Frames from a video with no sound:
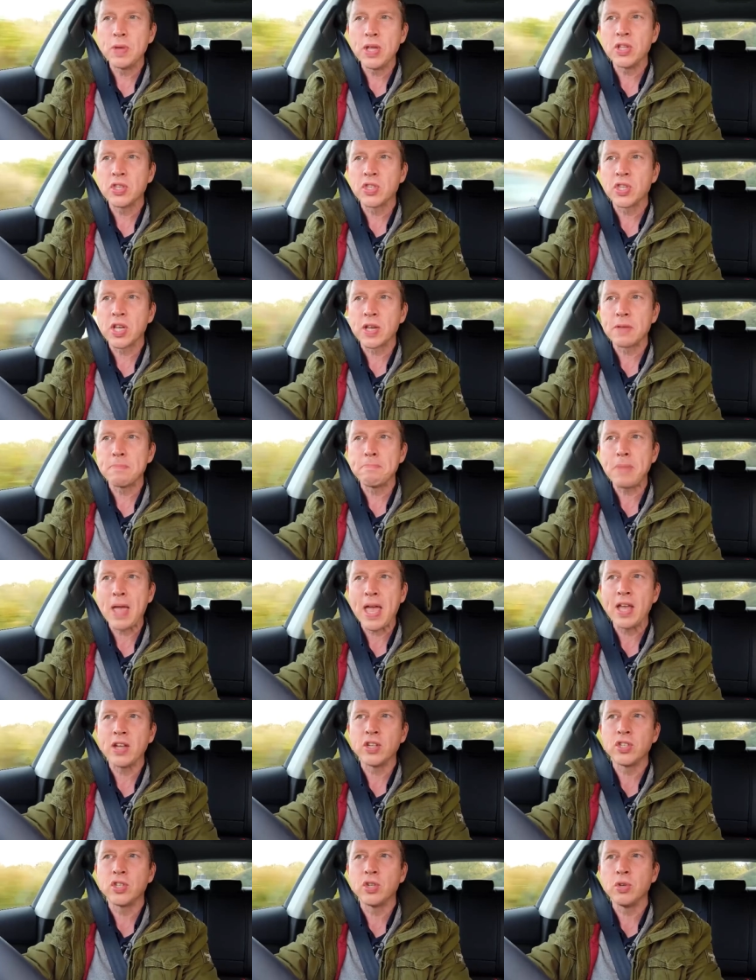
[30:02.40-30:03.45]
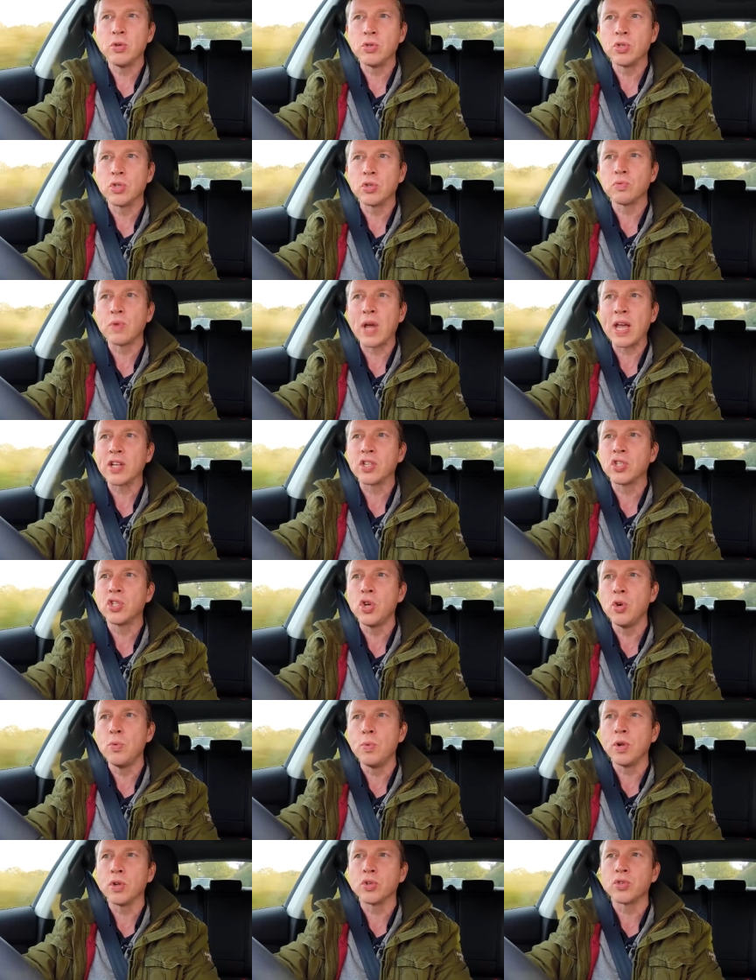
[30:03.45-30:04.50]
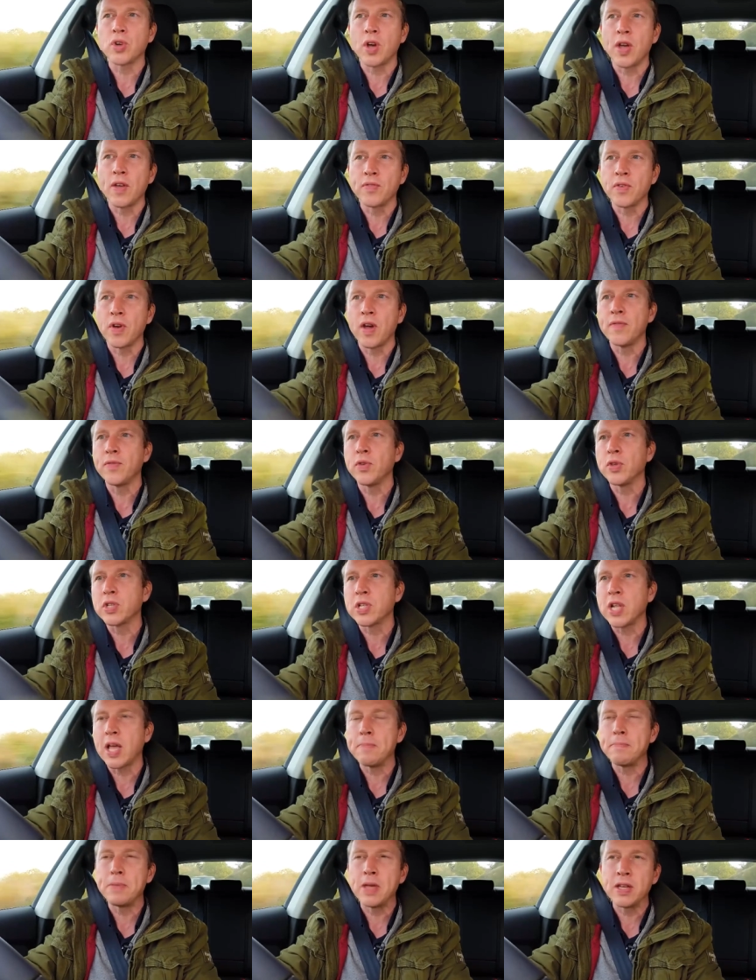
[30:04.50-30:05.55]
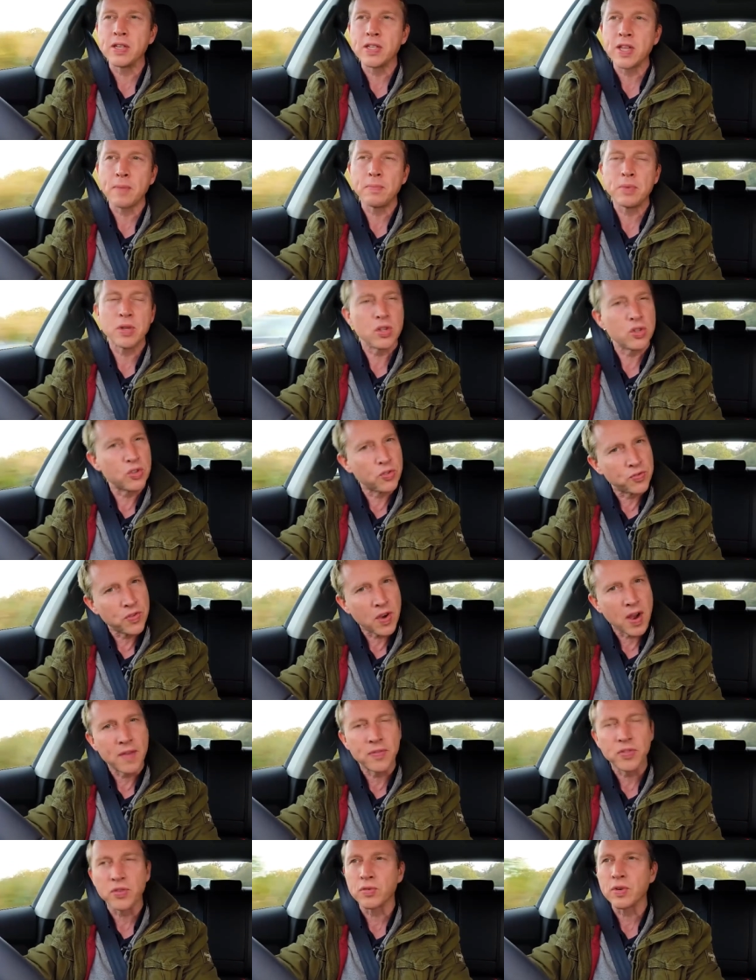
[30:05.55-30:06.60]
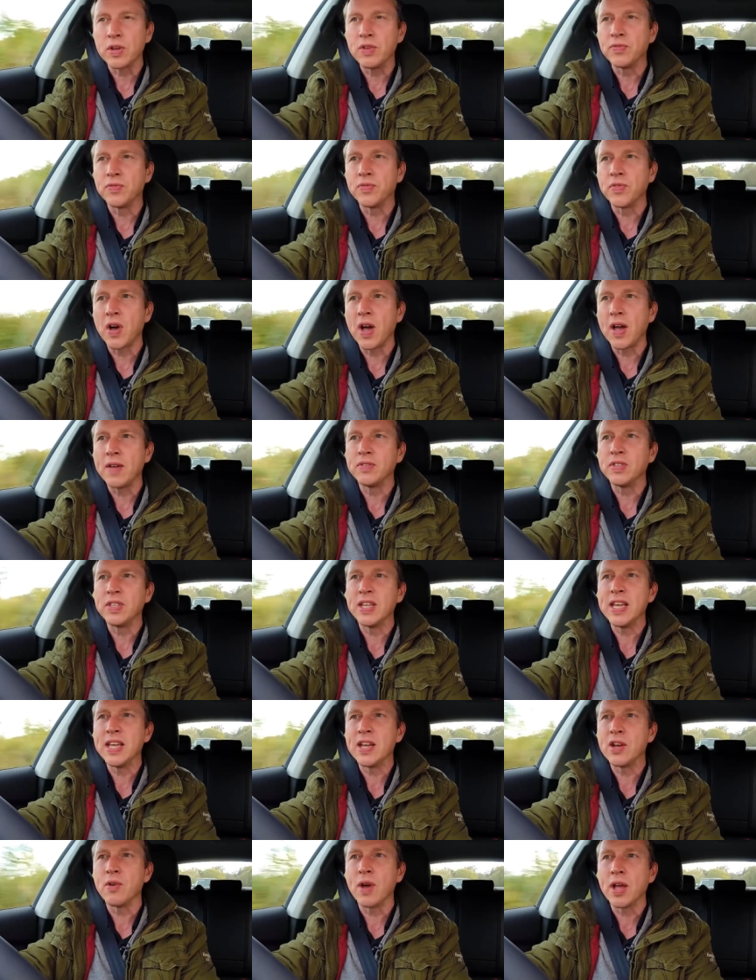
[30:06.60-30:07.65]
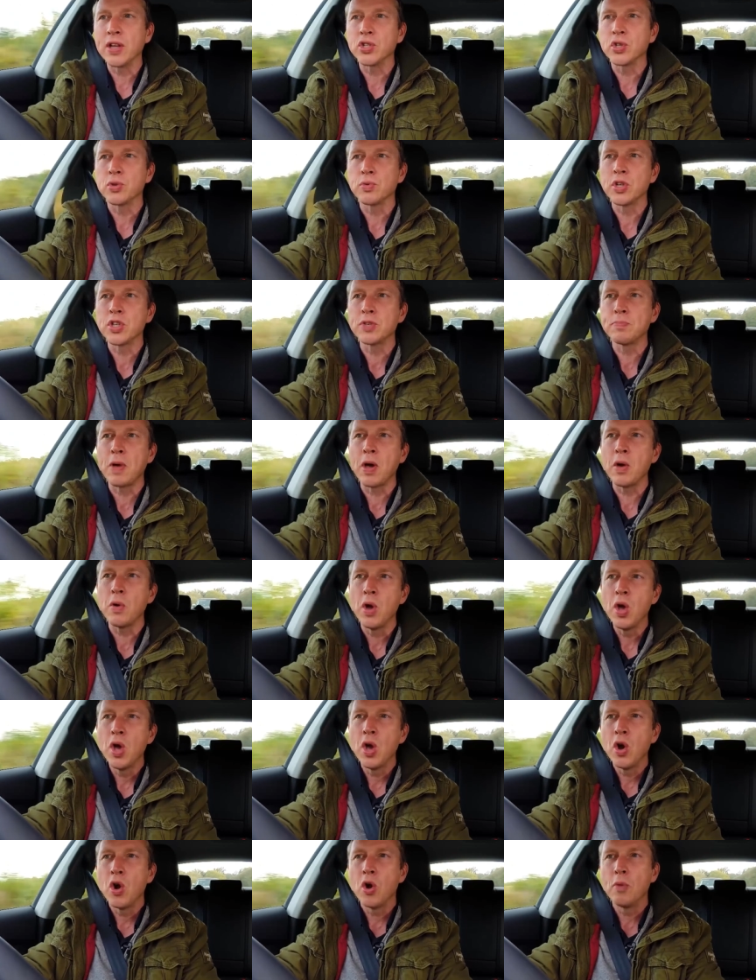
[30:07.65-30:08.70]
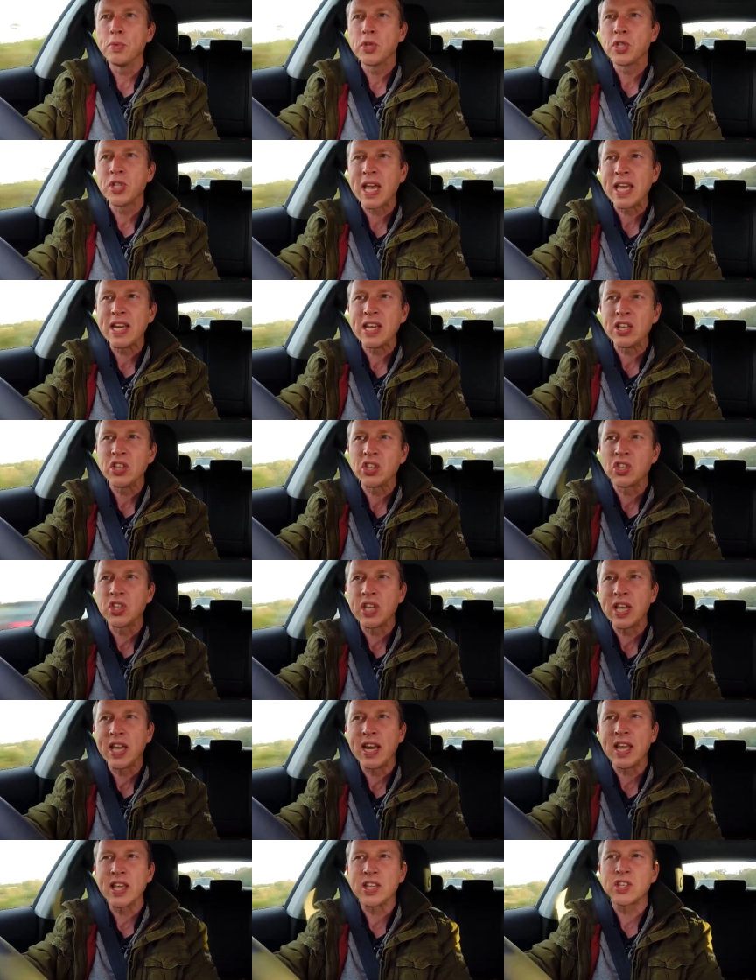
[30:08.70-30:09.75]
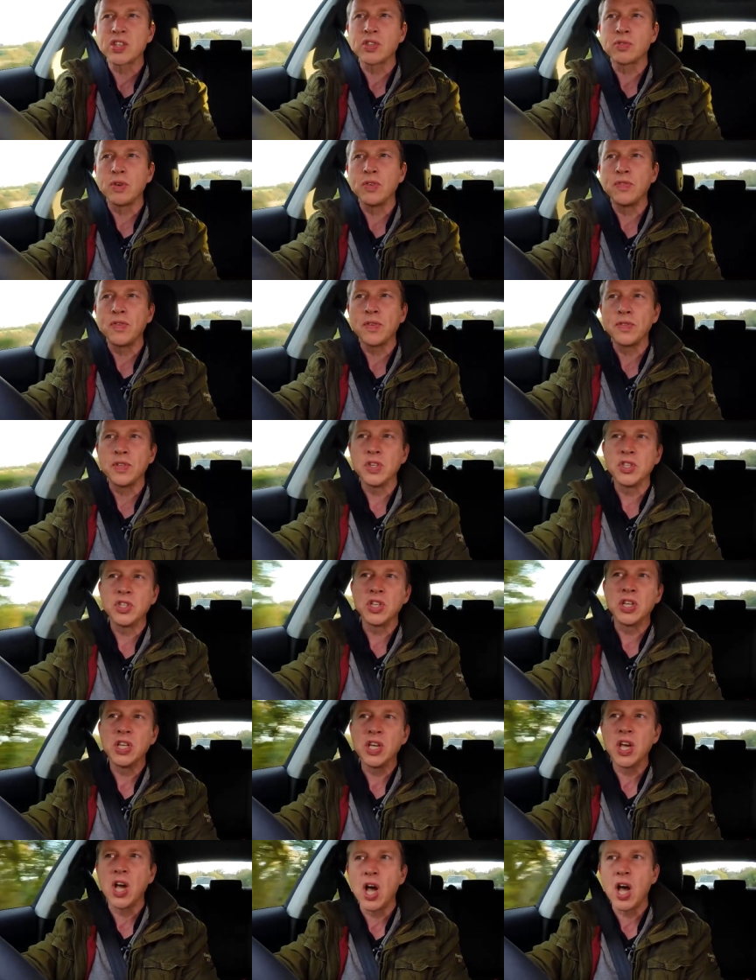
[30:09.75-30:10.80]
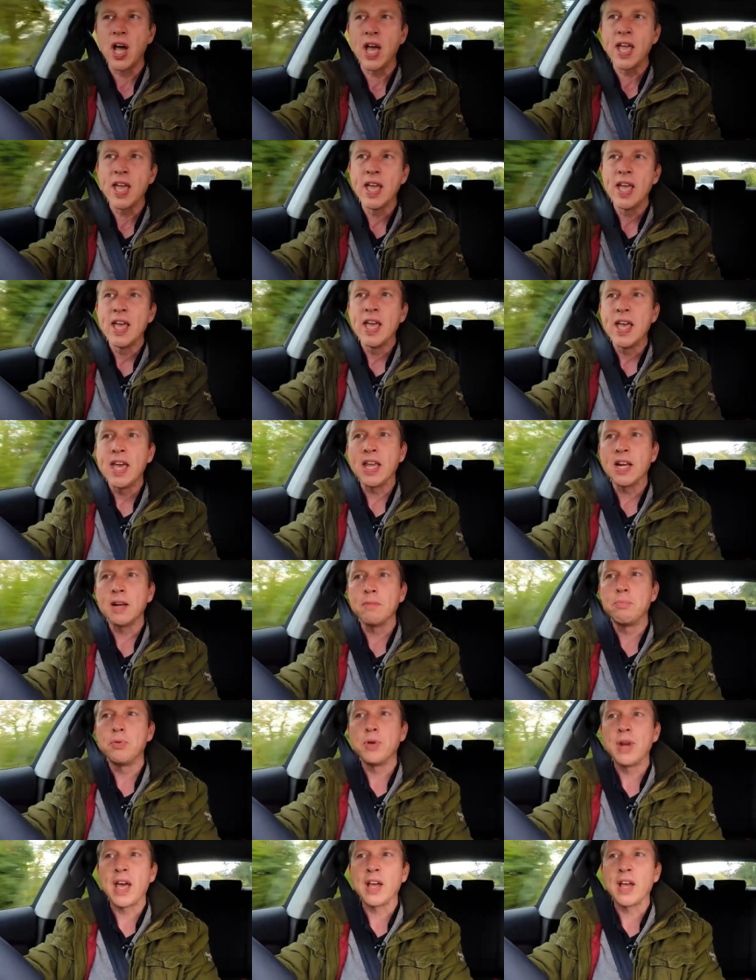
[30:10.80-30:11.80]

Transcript: means that compared to direct two-wheel drive rivals like BMW's 535D Gran Turismo or Mercedes CLS 350 CDI, it'll put